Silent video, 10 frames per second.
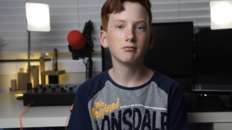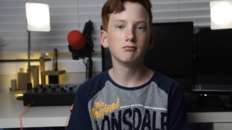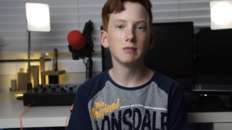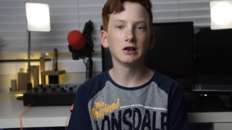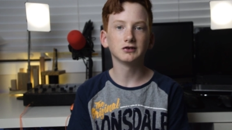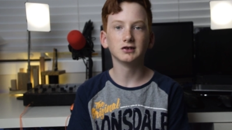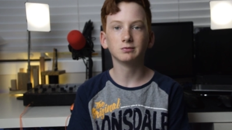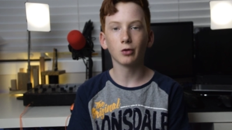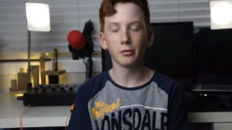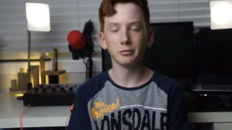mouse is
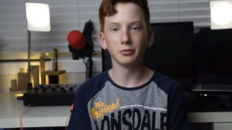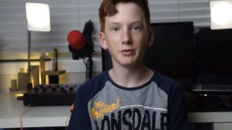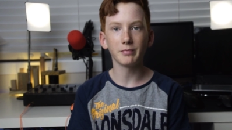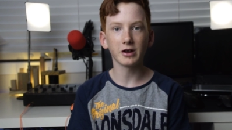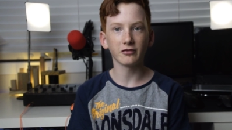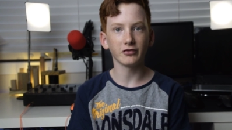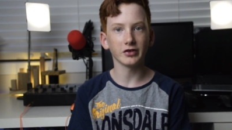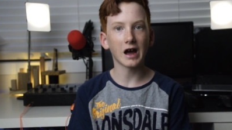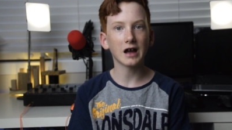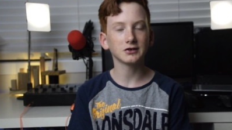probably better for
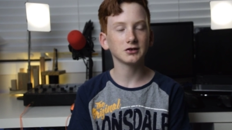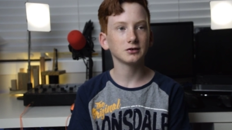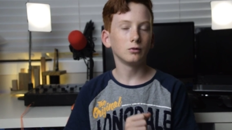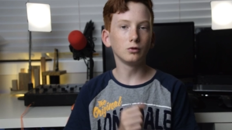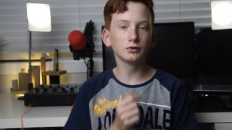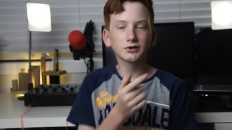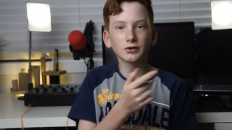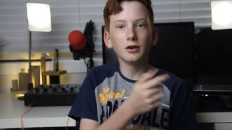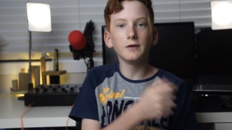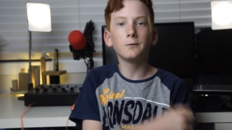that. Also,
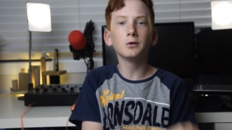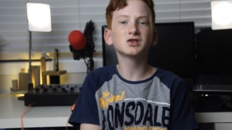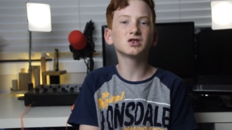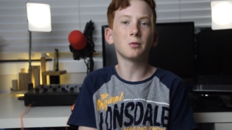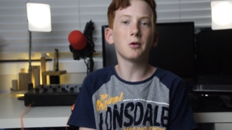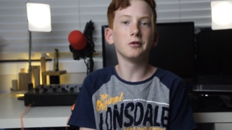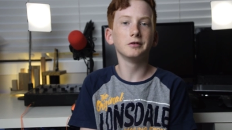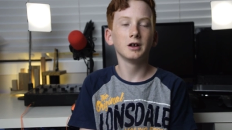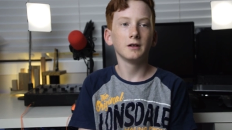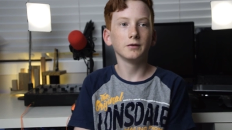if you're someone
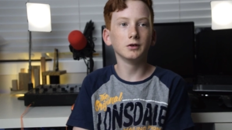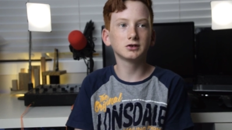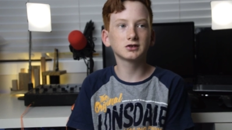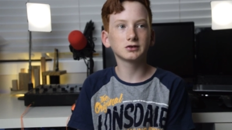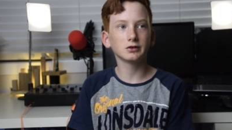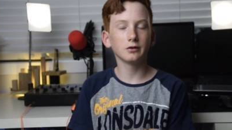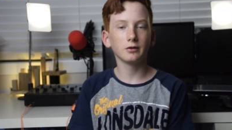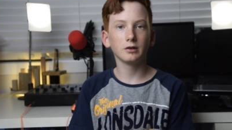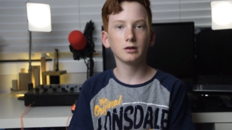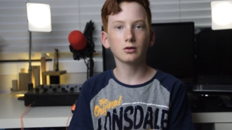that's
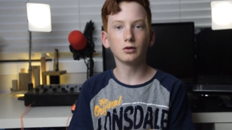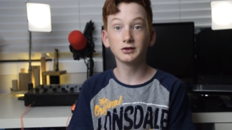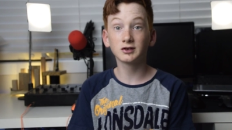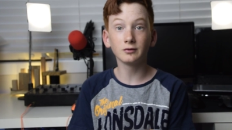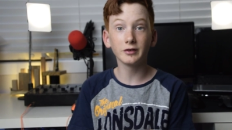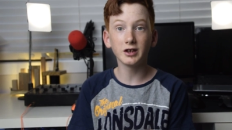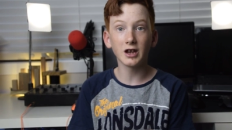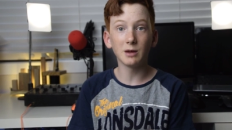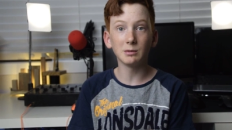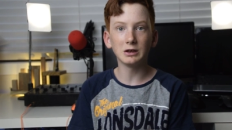constantly
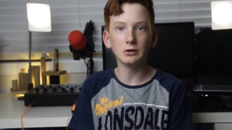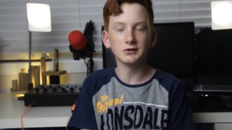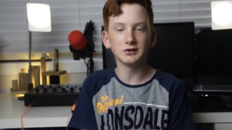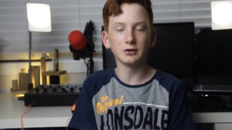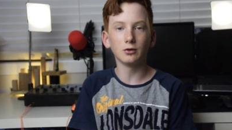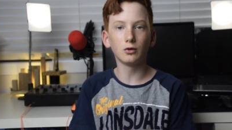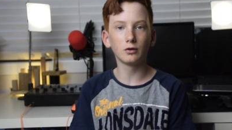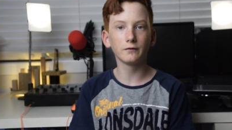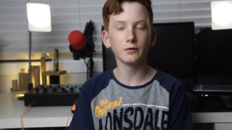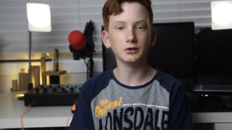gaming using all
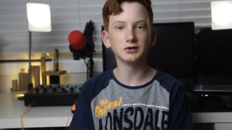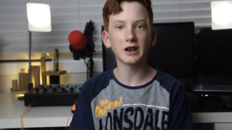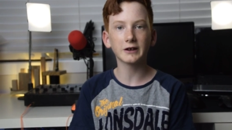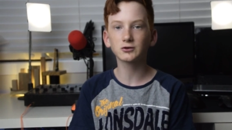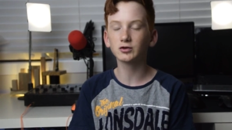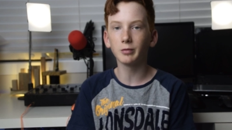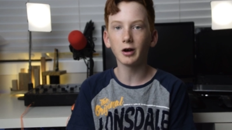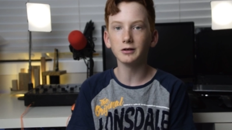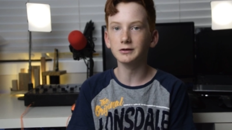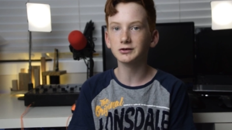of those extra
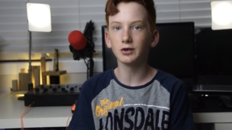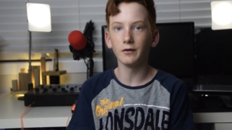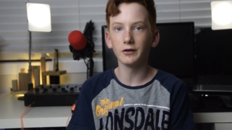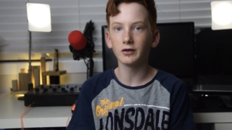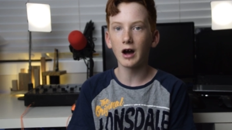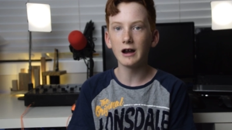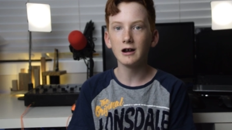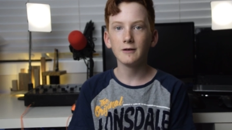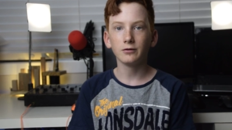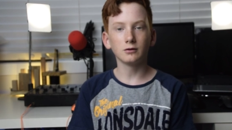buttons on the side.
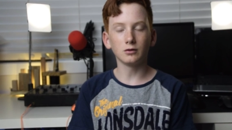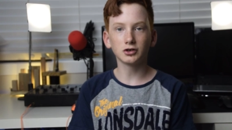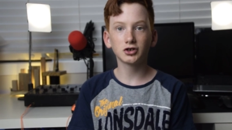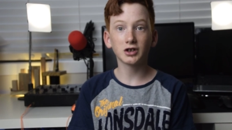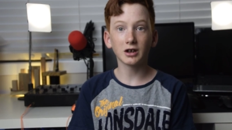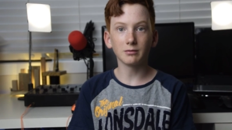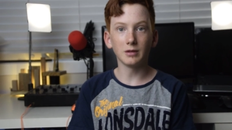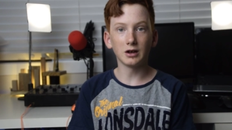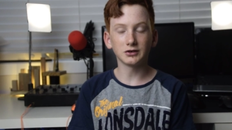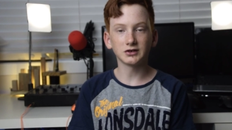The Logitech
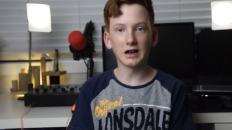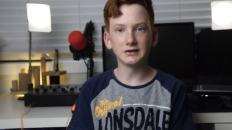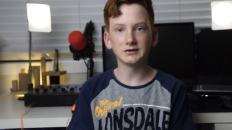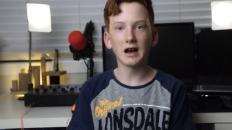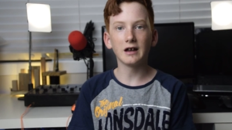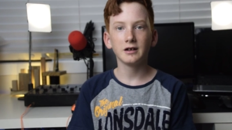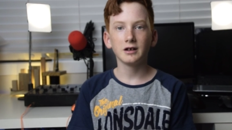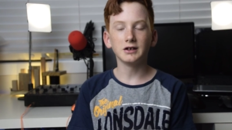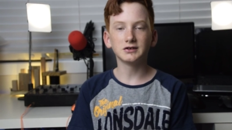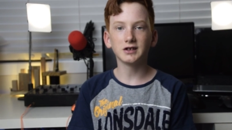mouse has that.
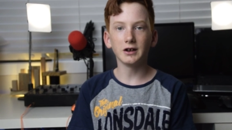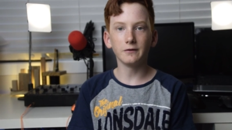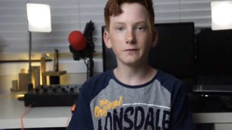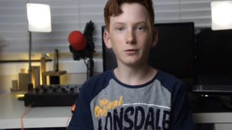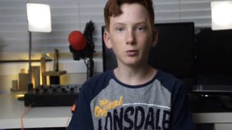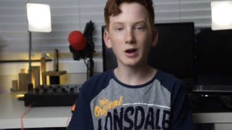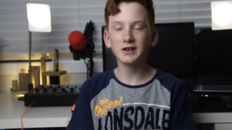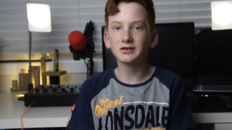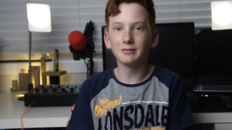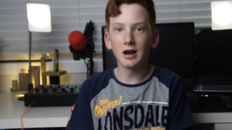Instead of the
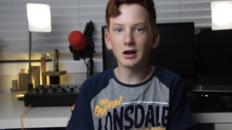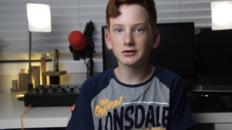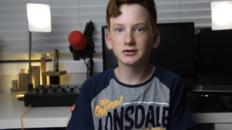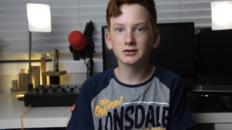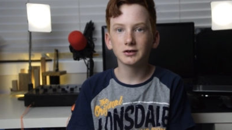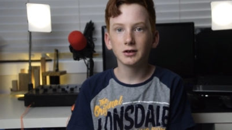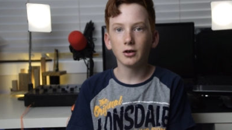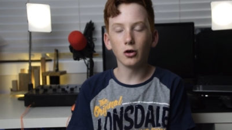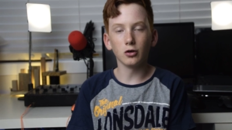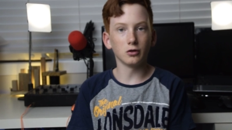Razer mouse,
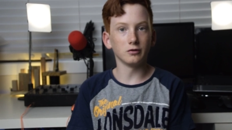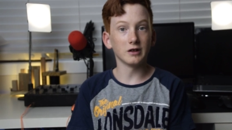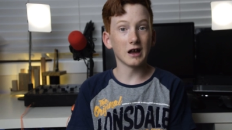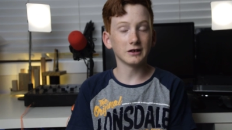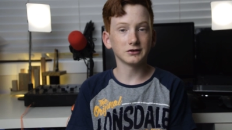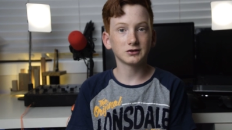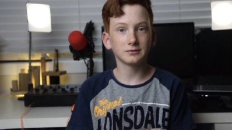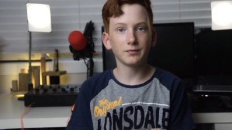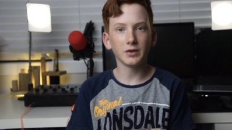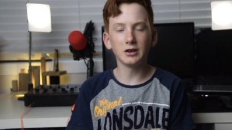it only has
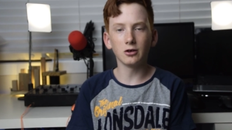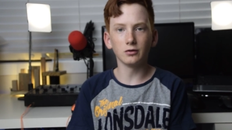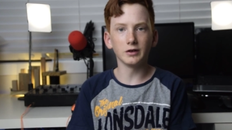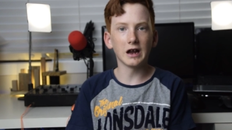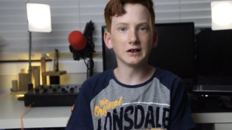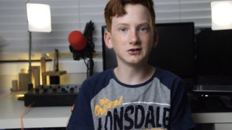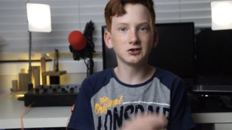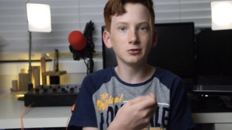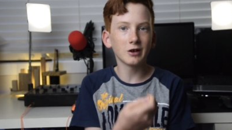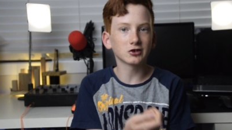it only has
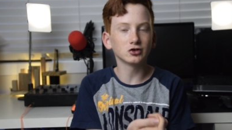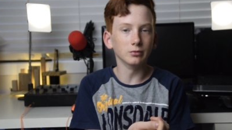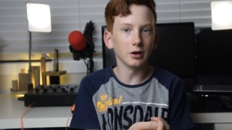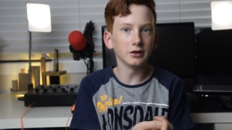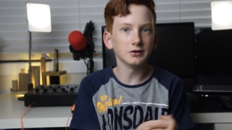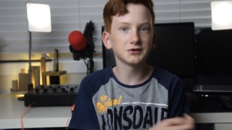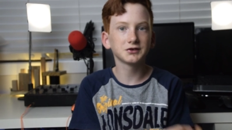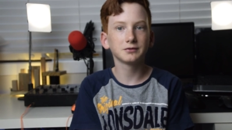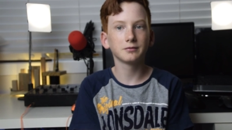two extra buttons.